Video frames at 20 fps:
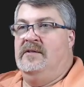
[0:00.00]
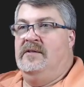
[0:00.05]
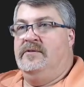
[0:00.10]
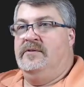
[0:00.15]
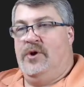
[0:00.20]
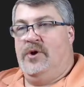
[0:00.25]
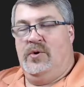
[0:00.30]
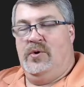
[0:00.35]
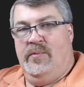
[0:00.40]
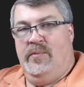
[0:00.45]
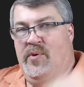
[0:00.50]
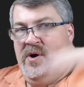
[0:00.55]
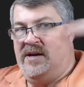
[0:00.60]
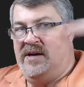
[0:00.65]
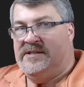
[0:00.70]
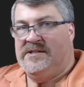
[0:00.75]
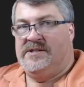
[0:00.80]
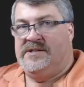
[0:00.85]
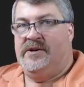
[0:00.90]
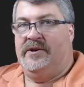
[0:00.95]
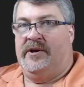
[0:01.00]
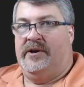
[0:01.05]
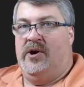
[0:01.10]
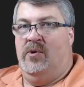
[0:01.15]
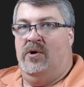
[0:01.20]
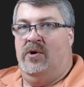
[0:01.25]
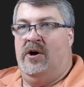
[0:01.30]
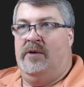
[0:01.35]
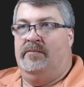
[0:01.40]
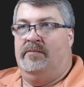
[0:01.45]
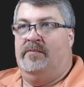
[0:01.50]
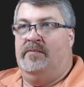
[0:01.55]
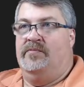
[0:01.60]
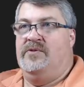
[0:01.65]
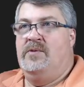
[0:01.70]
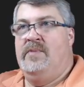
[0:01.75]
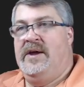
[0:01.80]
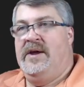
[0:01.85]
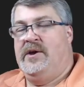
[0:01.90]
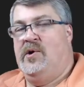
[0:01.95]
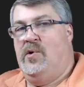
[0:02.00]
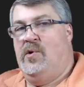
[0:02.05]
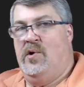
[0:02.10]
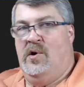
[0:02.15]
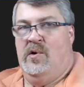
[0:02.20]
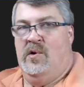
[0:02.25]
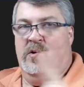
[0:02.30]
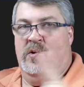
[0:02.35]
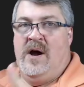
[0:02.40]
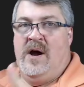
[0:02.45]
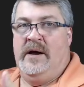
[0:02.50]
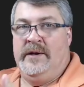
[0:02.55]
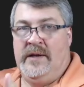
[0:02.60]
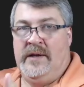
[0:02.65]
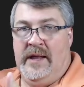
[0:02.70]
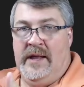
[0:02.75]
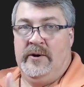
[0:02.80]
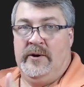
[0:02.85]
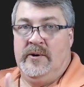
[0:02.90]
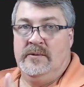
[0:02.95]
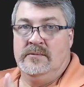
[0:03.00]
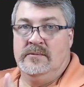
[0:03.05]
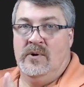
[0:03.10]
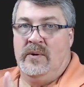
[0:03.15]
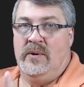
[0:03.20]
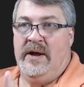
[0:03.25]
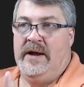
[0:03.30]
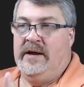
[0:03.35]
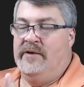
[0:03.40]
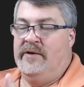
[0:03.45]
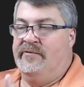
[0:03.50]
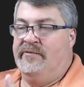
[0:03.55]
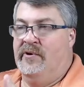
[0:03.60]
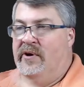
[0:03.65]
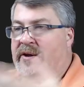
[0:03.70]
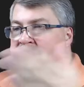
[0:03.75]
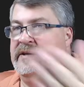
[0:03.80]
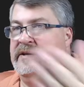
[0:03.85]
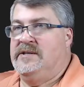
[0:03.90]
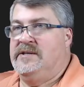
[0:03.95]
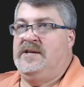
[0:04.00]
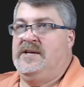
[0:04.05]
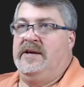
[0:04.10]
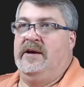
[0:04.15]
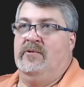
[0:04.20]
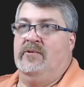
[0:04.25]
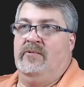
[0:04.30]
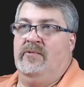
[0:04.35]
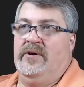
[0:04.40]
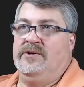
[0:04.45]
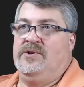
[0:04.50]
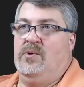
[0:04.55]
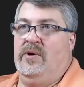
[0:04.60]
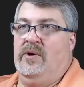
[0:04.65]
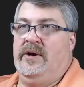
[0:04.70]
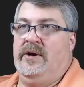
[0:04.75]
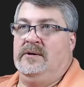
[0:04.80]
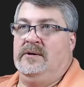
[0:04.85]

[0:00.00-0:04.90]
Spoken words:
Token price is going to go up. You make your ROI later, okay? If you're in this to get rich quick,